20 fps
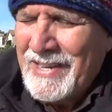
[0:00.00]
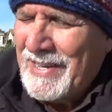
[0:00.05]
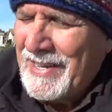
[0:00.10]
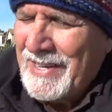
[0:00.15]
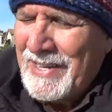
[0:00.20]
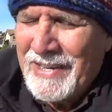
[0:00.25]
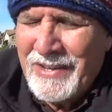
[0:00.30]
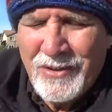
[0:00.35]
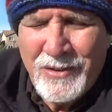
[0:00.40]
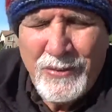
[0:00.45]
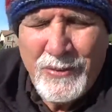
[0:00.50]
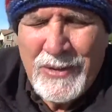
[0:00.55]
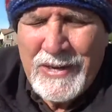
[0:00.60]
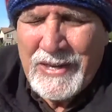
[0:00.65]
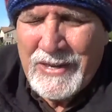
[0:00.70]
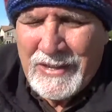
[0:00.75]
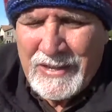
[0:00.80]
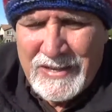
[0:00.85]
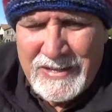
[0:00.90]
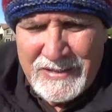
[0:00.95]
Hillary
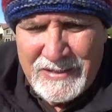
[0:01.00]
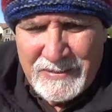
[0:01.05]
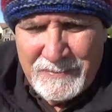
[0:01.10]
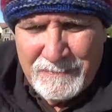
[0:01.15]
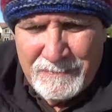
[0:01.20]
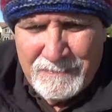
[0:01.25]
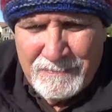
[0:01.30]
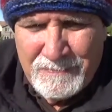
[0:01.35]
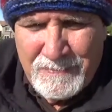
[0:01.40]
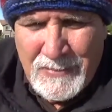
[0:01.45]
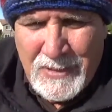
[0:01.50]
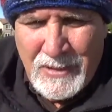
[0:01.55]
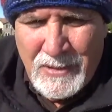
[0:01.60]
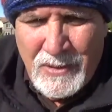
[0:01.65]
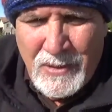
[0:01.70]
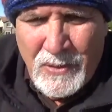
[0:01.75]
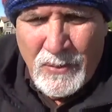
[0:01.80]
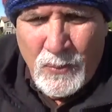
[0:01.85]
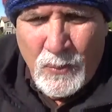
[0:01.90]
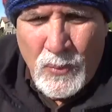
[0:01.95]
Clinton,
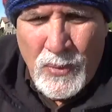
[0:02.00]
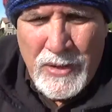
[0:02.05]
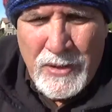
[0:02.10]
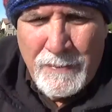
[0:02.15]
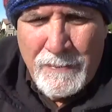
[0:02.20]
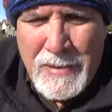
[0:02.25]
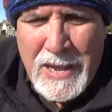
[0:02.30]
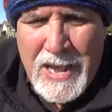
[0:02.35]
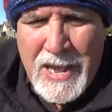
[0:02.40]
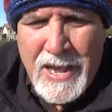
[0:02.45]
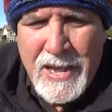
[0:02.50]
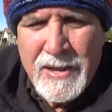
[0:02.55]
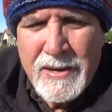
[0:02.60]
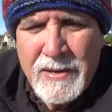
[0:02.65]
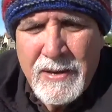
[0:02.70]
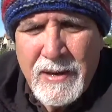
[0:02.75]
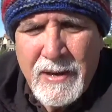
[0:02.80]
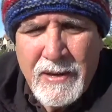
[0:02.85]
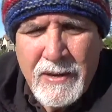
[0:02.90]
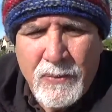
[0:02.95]
when a man